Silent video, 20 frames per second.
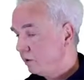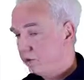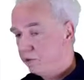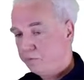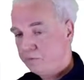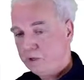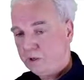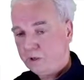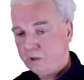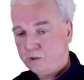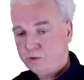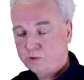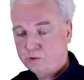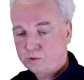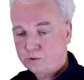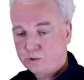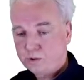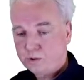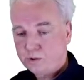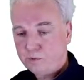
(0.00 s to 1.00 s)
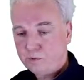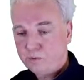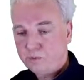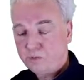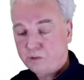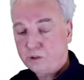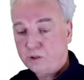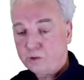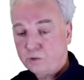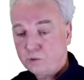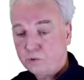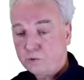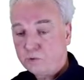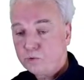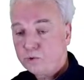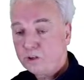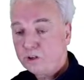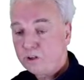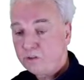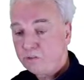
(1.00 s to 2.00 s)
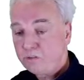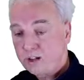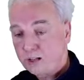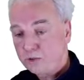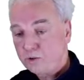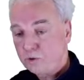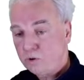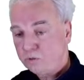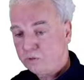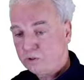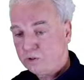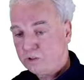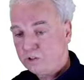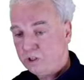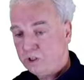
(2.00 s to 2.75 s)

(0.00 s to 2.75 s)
is fitting to the value of these